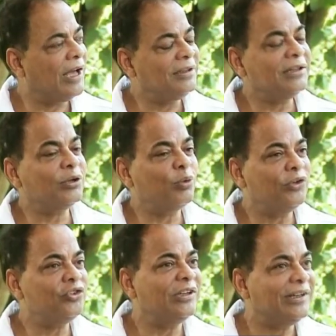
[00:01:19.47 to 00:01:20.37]
I think the
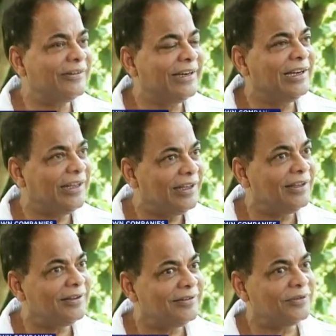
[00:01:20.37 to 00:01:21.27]
question really
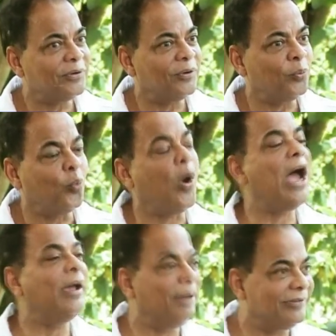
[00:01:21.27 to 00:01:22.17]
is,
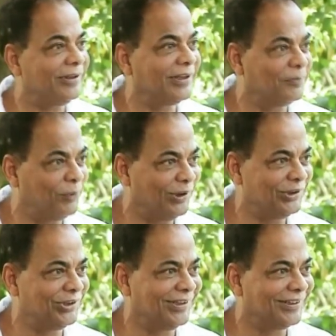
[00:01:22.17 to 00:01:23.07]
why am I sitting in
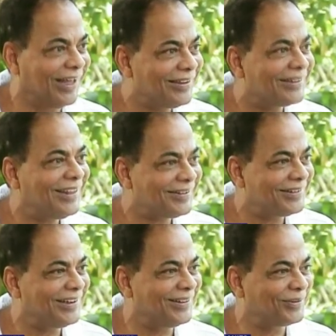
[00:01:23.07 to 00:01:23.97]
Pondicherry? I think
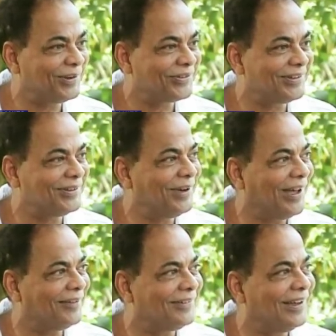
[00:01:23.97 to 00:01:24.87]
that's really the question you
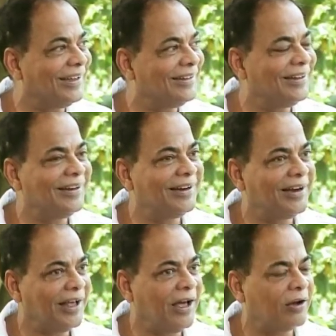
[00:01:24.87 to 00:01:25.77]
have. And
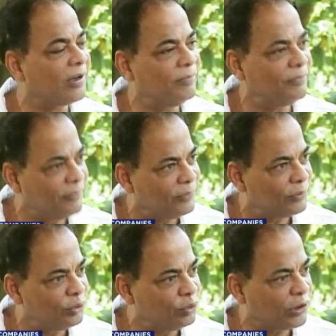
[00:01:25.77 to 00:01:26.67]
then how
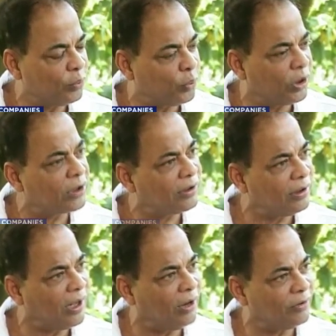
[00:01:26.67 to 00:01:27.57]
come you can work
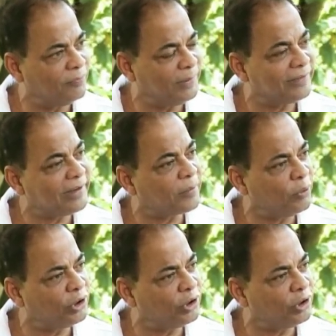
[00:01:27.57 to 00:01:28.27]
out of a place like